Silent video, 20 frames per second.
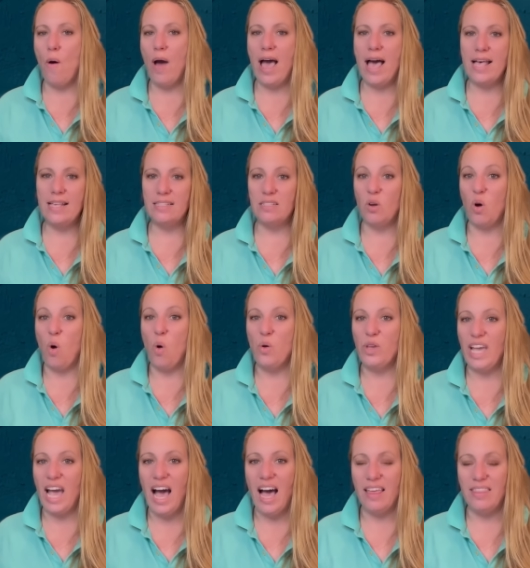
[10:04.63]
as oh
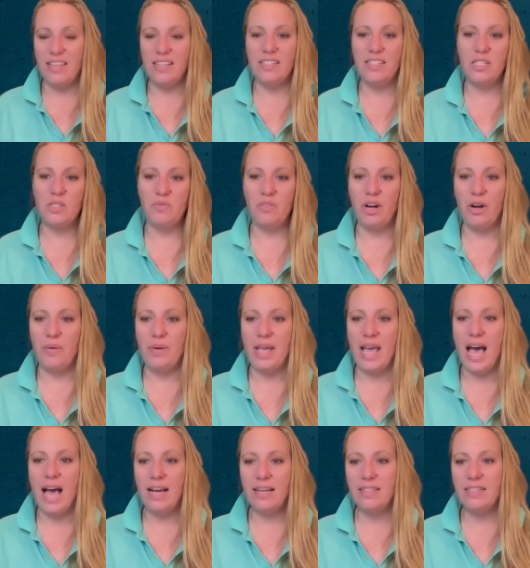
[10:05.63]
yeah this is very
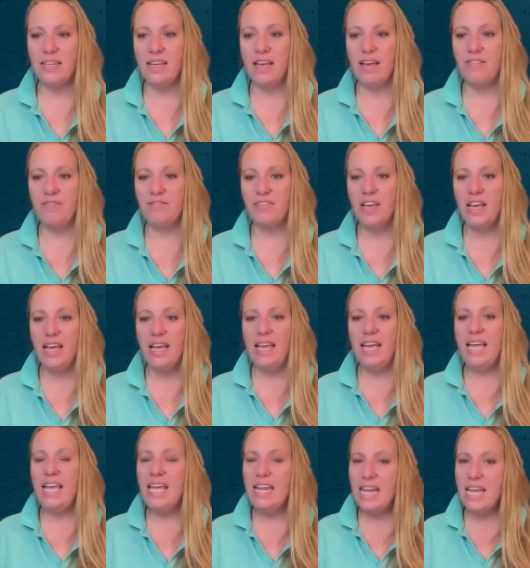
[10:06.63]
active
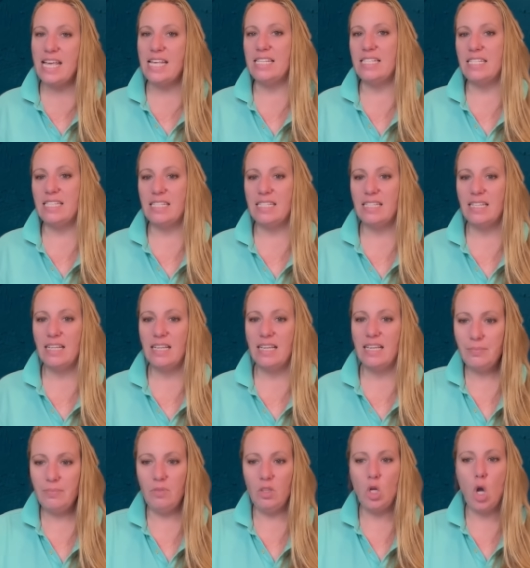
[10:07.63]
it is
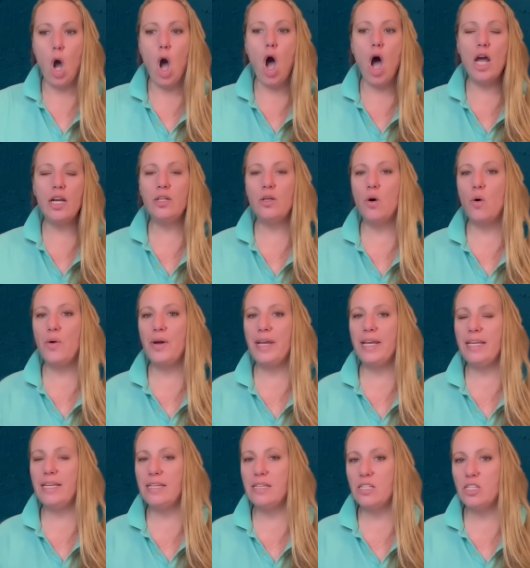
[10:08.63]

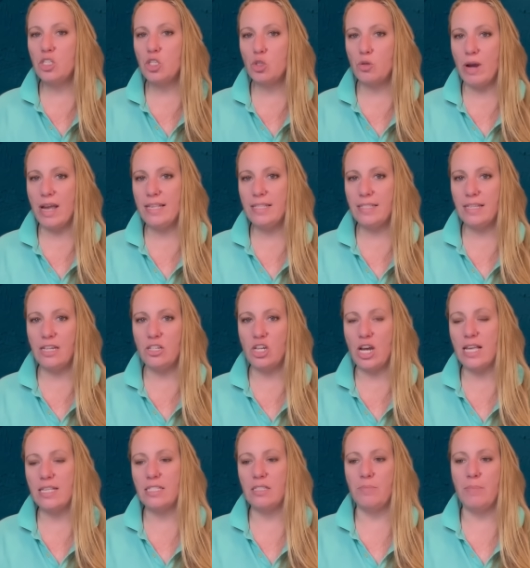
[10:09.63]
ongoing stress
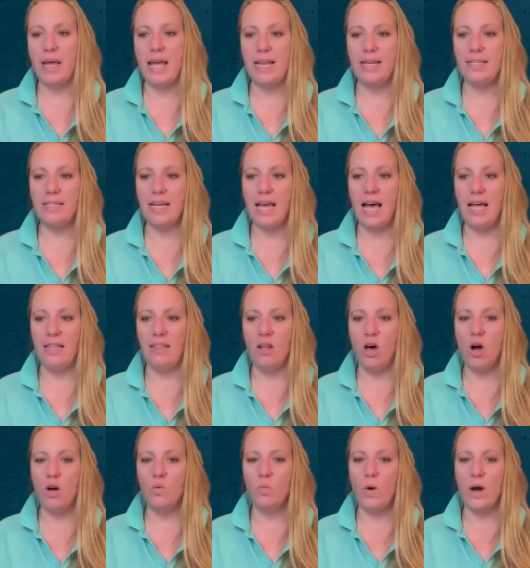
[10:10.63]
adjustment
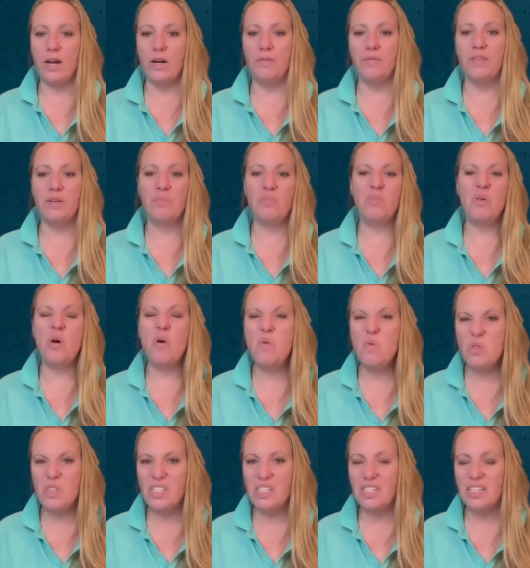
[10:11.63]
along one of the
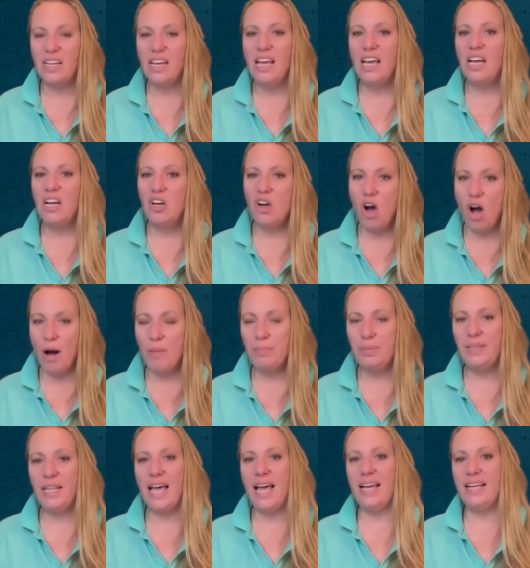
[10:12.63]
most
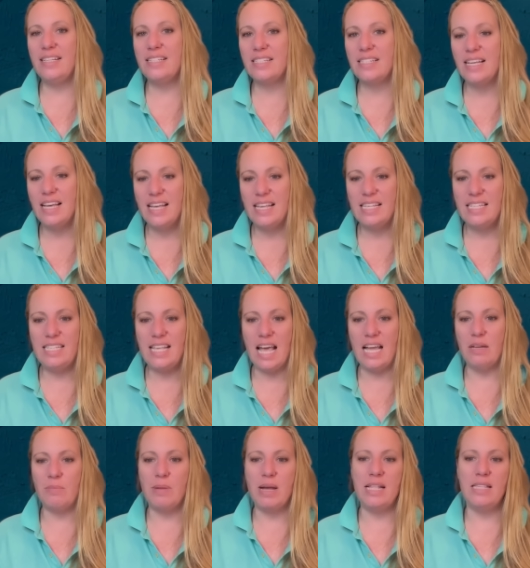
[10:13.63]
complex
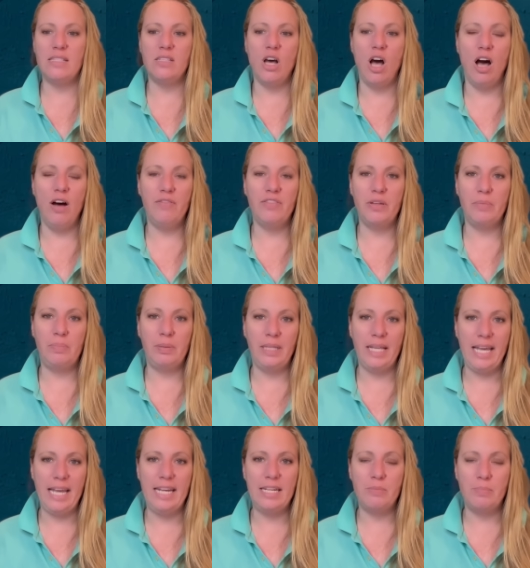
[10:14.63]
segments of the
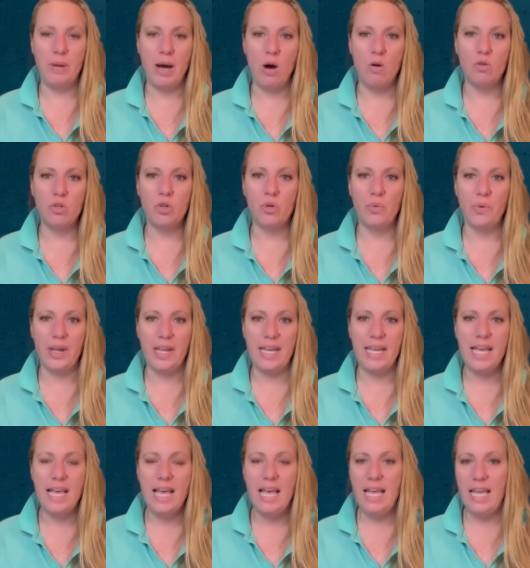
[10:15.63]
plate
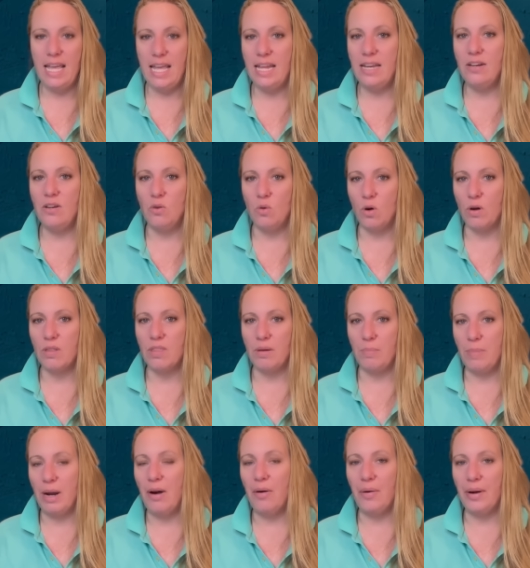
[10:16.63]
boundary in North
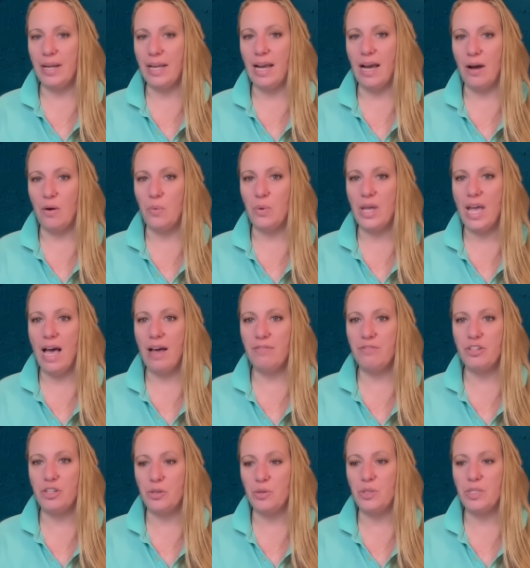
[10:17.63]
America. We
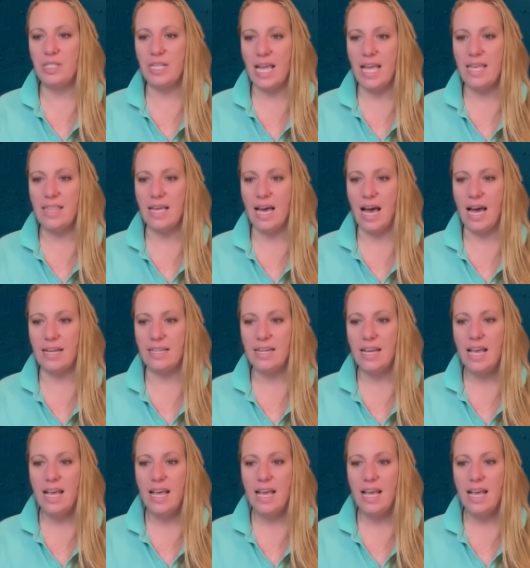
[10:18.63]
have to say that.